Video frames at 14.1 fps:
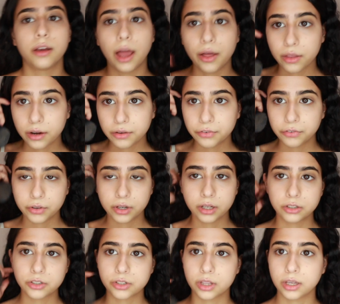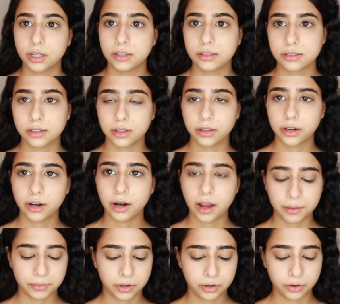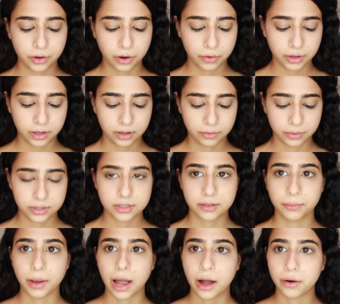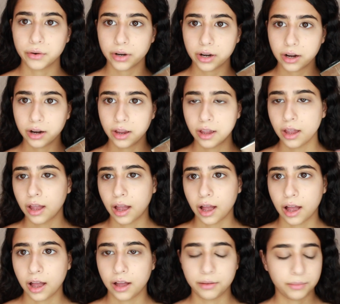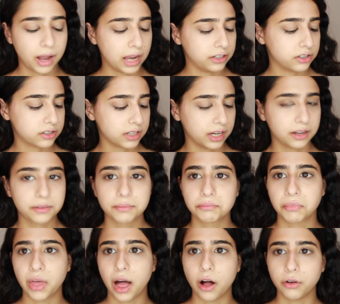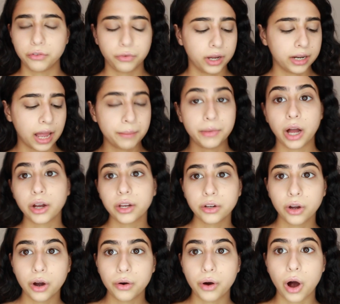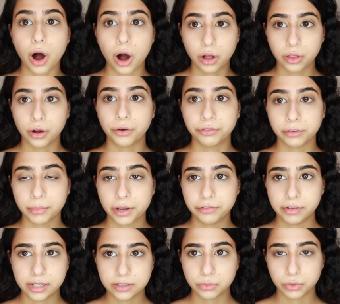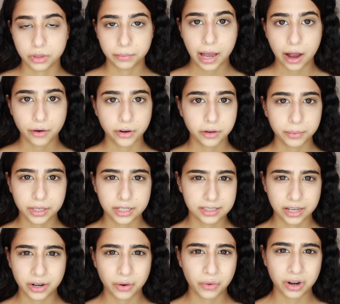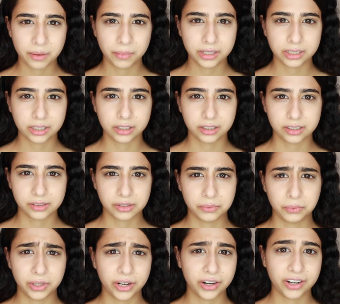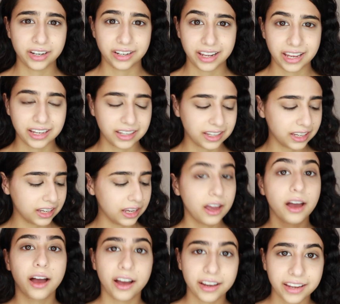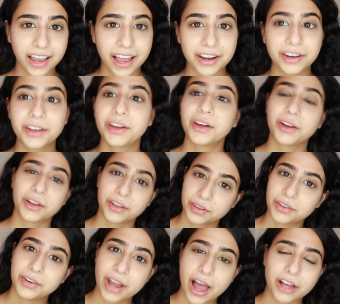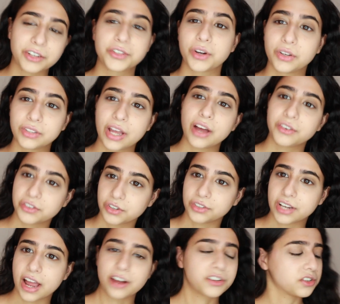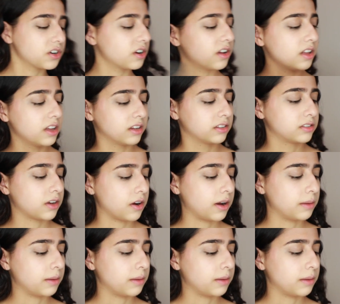Now that I've finished the concealer, I'm going to go in with some powder. I just like the e.l.f. one. I'm not going to go all over my face with the powder because I don't want to make it look weird and cakey. Again, natural. So